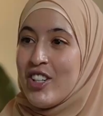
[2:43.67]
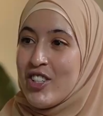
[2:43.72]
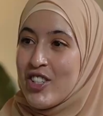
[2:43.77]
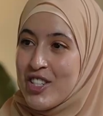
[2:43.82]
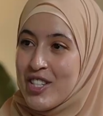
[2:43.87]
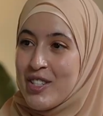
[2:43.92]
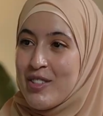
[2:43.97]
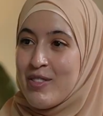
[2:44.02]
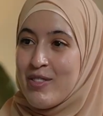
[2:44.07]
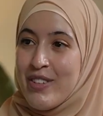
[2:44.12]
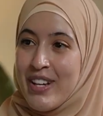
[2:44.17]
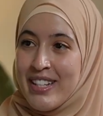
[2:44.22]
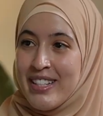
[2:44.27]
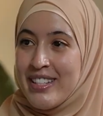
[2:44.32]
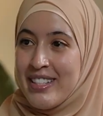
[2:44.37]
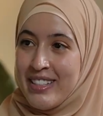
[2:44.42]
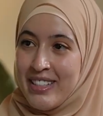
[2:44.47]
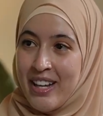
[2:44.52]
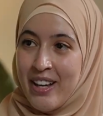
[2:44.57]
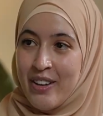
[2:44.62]
just
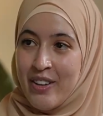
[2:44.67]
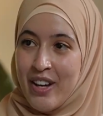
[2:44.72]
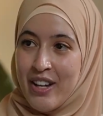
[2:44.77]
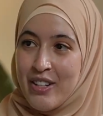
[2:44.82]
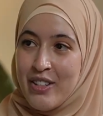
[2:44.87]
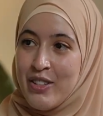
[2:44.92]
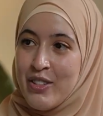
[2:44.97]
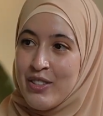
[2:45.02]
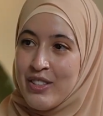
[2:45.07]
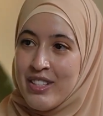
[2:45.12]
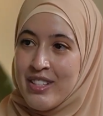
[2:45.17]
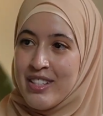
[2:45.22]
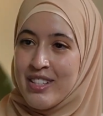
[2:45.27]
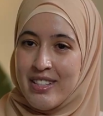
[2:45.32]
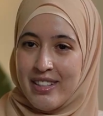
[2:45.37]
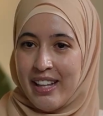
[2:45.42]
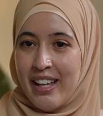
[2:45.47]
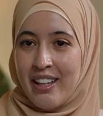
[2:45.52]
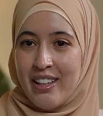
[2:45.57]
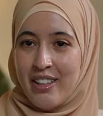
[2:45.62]
venting out and
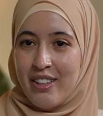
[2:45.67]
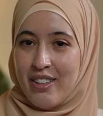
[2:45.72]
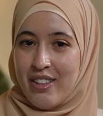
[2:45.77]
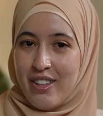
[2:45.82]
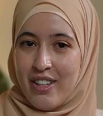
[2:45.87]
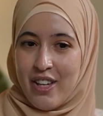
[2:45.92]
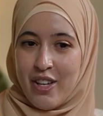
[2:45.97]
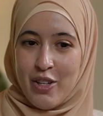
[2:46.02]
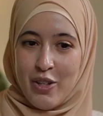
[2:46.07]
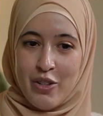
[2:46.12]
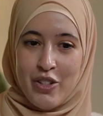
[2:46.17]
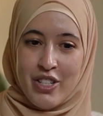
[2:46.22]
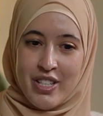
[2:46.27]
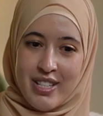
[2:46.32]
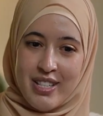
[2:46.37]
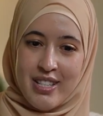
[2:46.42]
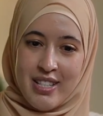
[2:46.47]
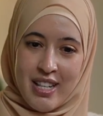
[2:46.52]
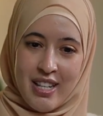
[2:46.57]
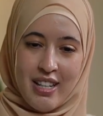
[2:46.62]
you
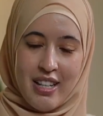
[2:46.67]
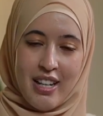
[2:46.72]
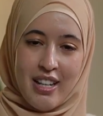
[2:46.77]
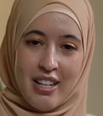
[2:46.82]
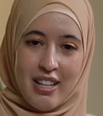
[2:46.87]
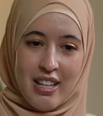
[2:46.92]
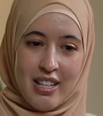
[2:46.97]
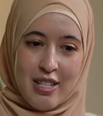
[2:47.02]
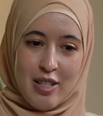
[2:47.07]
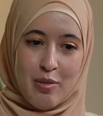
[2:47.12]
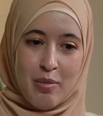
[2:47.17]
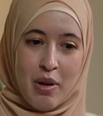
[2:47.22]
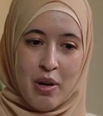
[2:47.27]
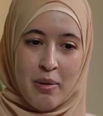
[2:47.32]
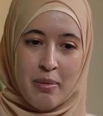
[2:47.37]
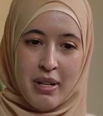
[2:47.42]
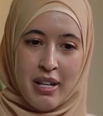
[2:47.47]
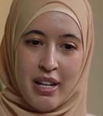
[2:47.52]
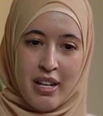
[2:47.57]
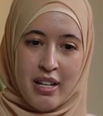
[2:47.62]
just sit in this
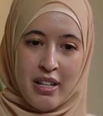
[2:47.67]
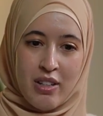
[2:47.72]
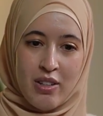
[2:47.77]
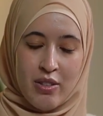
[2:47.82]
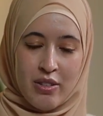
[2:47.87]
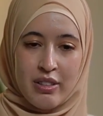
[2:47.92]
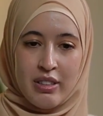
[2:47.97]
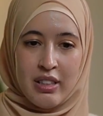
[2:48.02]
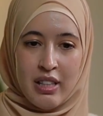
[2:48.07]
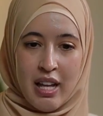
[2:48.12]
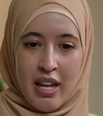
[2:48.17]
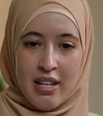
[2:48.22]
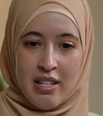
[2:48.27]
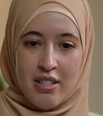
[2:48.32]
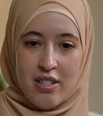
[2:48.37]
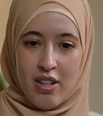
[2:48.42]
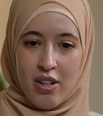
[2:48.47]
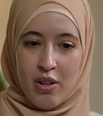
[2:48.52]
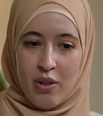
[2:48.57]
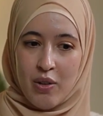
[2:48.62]
moment and you
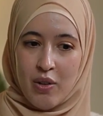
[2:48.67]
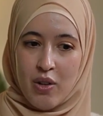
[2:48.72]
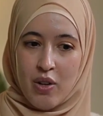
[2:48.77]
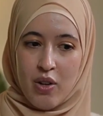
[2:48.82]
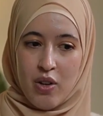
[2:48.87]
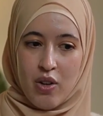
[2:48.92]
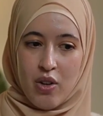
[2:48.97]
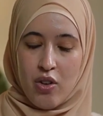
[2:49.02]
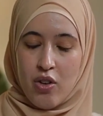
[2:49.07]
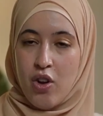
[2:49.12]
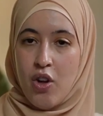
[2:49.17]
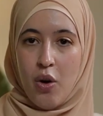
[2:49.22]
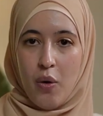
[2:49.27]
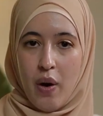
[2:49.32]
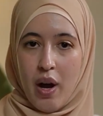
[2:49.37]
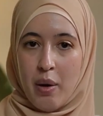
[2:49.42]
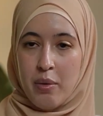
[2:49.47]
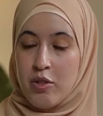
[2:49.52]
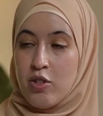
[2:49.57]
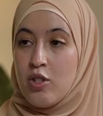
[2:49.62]
realize, oh, no,
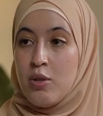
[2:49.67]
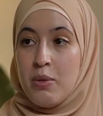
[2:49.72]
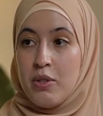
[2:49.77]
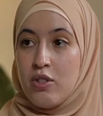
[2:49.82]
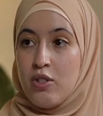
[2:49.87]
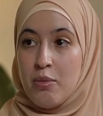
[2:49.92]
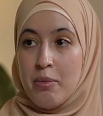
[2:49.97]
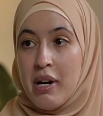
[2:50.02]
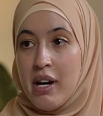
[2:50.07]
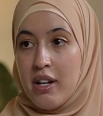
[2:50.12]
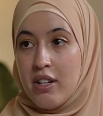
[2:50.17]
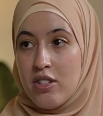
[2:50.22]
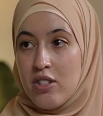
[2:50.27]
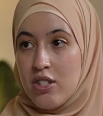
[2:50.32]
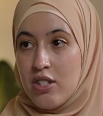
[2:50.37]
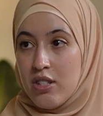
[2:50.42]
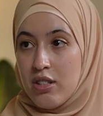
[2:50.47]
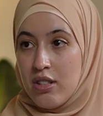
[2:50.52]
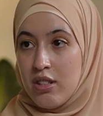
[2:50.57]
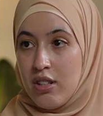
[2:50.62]
I was doing too
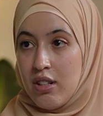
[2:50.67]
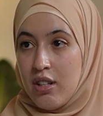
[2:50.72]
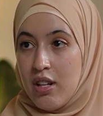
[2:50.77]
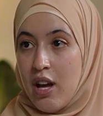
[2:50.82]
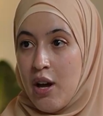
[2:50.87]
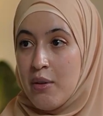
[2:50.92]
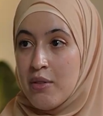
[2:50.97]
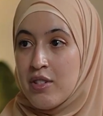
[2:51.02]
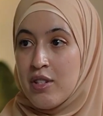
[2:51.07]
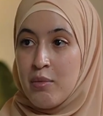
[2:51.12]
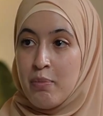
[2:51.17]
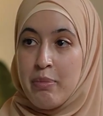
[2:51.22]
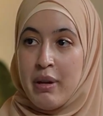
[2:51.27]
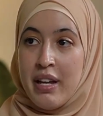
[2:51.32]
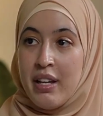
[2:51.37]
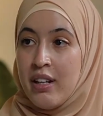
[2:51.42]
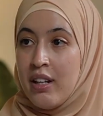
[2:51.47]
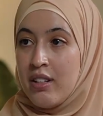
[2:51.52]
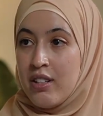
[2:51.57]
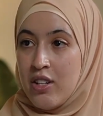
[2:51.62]
much. I wasn't
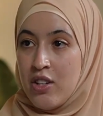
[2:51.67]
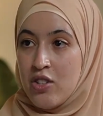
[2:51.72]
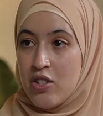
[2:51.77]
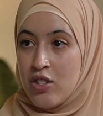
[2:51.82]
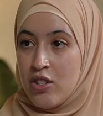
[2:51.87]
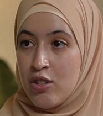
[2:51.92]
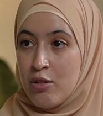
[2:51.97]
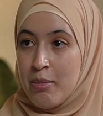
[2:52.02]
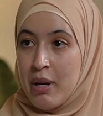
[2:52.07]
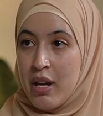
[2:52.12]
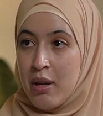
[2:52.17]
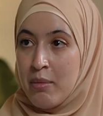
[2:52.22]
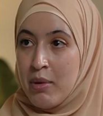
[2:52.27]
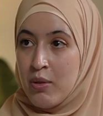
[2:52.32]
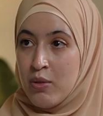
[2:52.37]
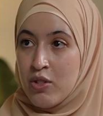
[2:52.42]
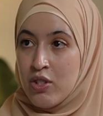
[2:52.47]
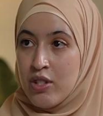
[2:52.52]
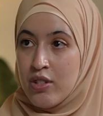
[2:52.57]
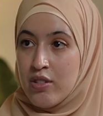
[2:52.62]
paying attention to my
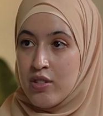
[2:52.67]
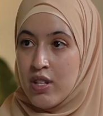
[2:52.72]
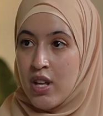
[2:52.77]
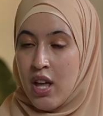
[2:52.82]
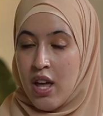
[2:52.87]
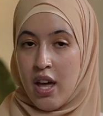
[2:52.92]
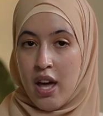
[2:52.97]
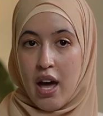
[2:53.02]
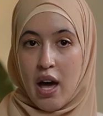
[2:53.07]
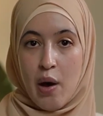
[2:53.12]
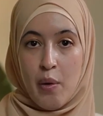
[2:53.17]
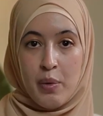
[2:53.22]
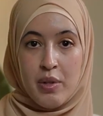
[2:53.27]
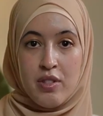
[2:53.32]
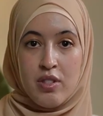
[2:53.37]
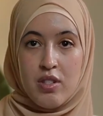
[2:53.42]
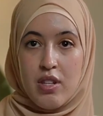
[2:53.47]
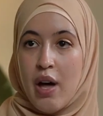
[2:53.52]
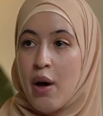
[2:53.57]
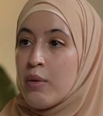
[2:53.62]
emotions. I
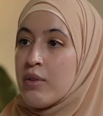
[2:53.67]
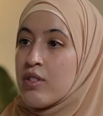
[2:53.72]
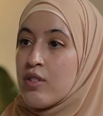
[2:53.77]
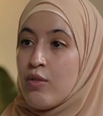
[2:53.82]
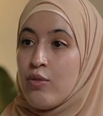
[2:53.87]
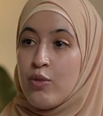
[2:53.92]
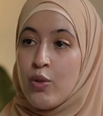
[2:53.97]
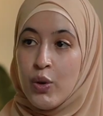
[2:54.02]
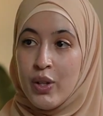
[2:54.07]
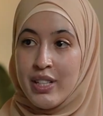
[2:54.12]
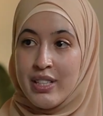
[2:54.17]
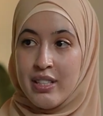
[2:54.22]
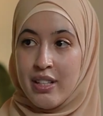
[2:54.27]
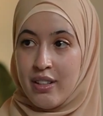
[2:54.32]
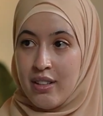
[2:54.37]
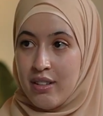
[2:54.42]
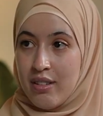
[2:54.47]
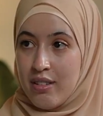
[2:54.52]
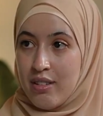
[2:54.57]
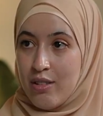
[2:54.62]
was
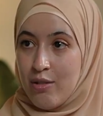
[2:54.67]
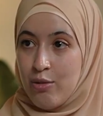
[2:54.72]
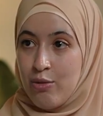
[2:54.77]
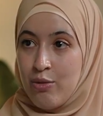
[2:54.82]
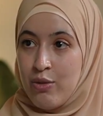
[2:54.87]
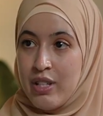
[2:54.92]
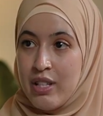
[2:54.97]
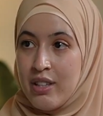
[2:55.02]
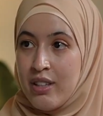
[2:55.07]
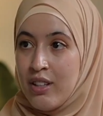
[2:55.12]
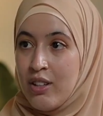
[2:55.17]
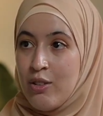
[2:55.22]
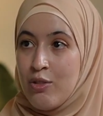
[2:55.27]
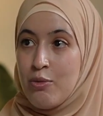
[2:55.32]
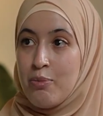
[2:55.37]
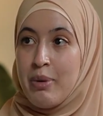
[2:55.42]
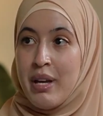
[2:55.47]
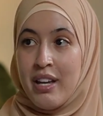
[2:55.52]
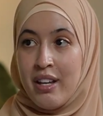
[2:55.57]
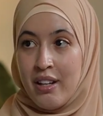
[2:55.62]
avoiding the feeling of
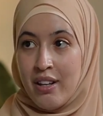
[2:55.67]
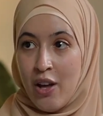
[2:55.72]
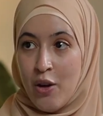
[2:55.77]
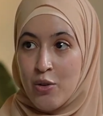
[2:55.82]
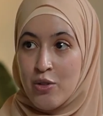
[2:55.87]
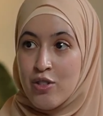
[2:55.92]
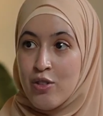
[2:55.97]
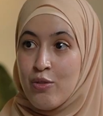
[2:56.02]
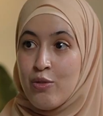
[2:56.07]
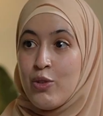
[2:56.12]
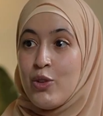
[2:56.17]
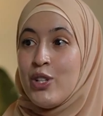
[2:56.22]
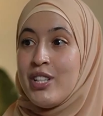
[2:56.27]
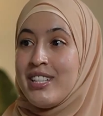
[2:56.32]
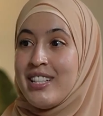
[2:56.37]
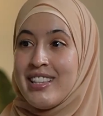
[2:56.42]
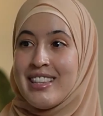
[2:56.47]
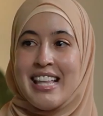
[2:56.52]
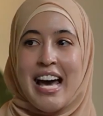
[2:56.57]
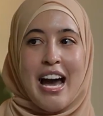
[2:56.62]
pain. I was
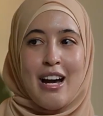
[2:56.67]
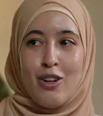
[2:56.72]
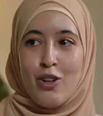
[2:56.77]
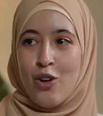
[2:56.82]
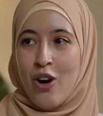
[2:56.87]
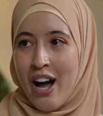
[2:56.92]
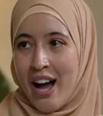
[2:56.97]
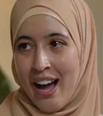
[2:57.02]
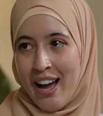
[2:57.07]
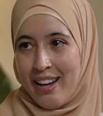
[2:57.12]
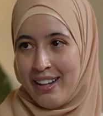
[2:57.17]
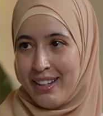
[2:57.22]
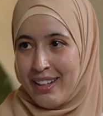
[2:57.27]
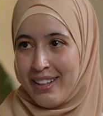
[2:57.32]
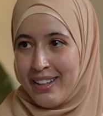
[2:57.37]
avoiding that cry.